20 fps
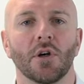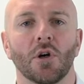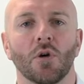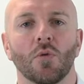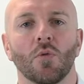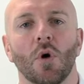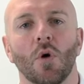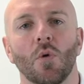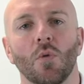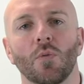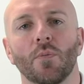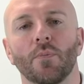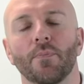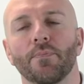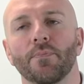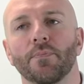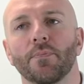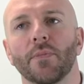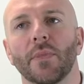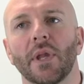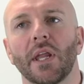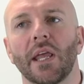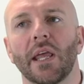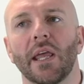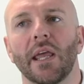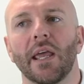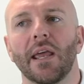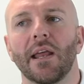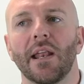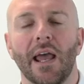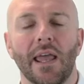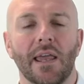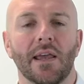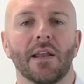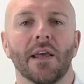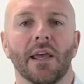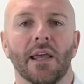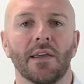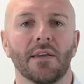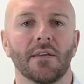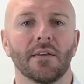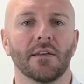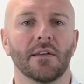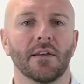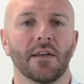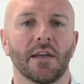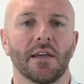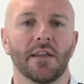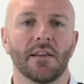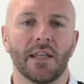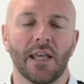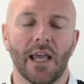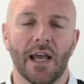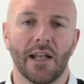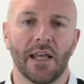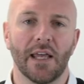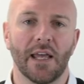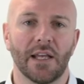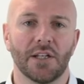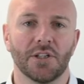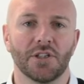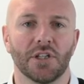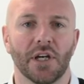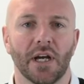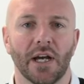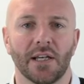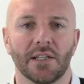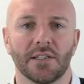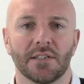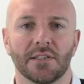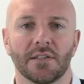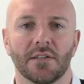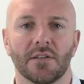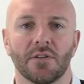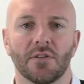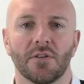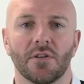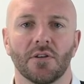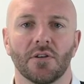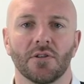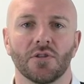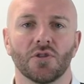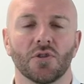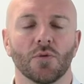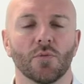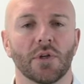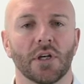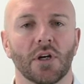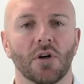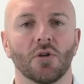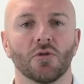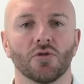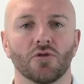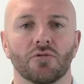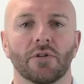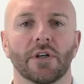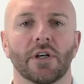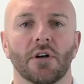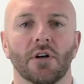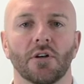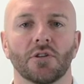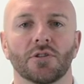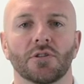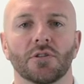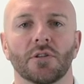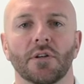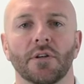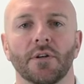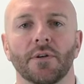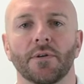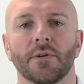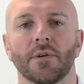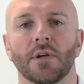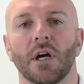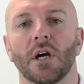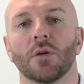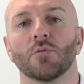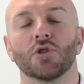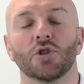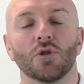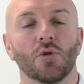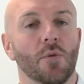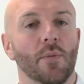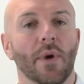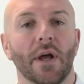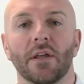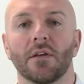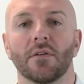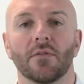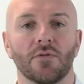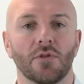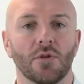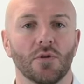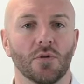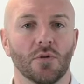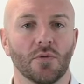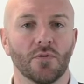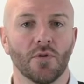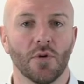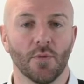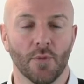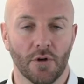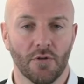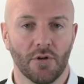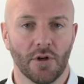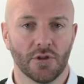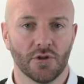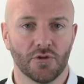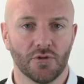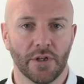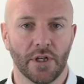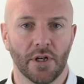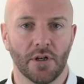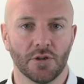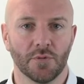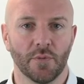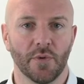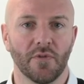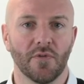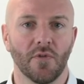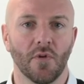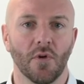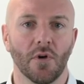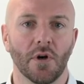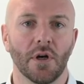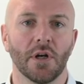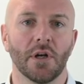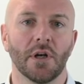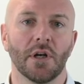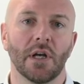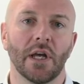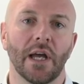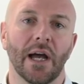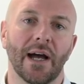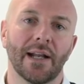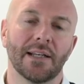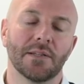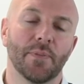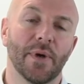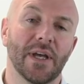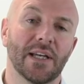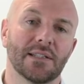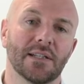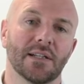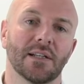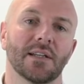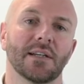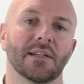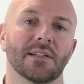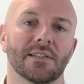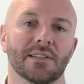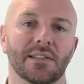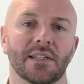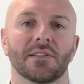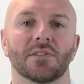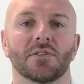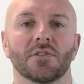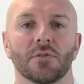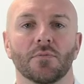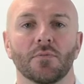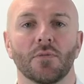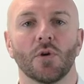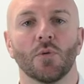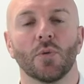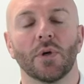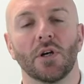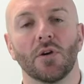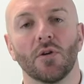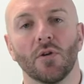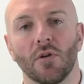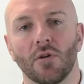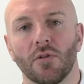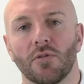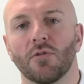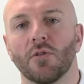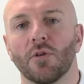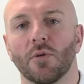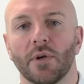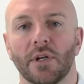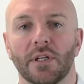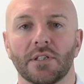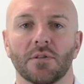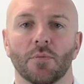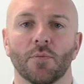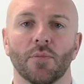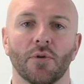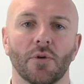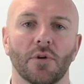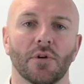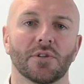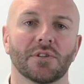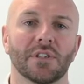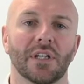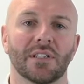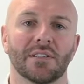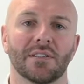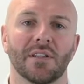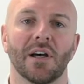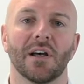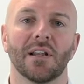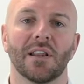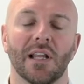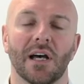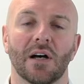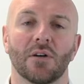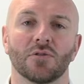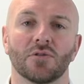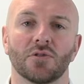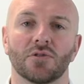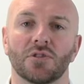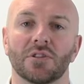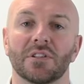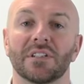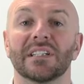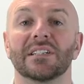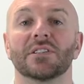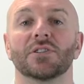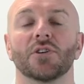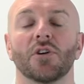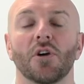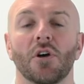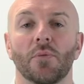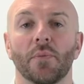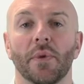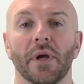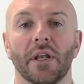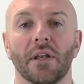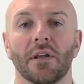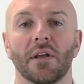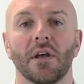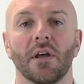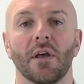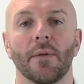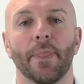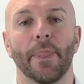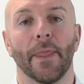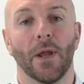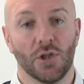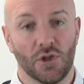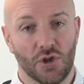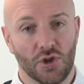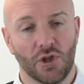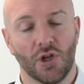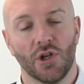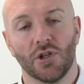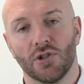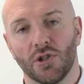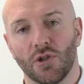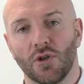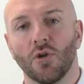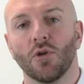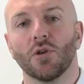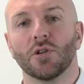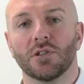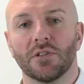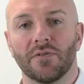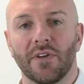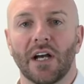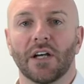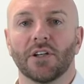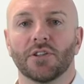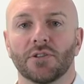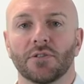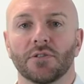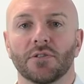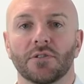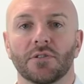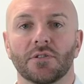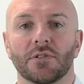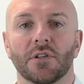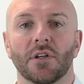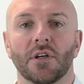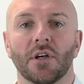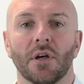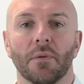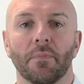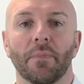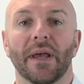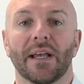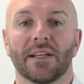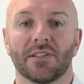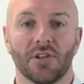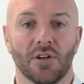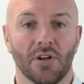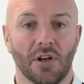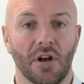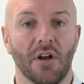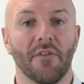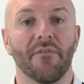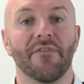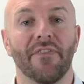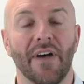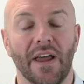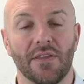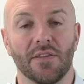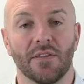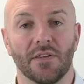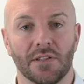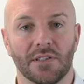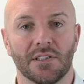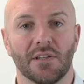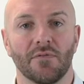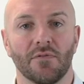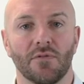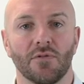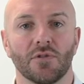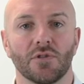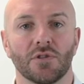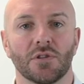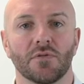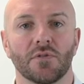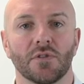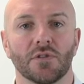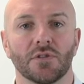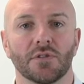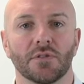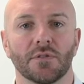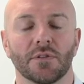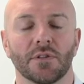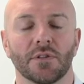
Well, in A&E, in the NHS, there's something called triage. I'm sure many of you have come across triage before. And it's basically a system that we go through, and it's a process that allows us to determine a certain course of actions based on an event that's in front of us.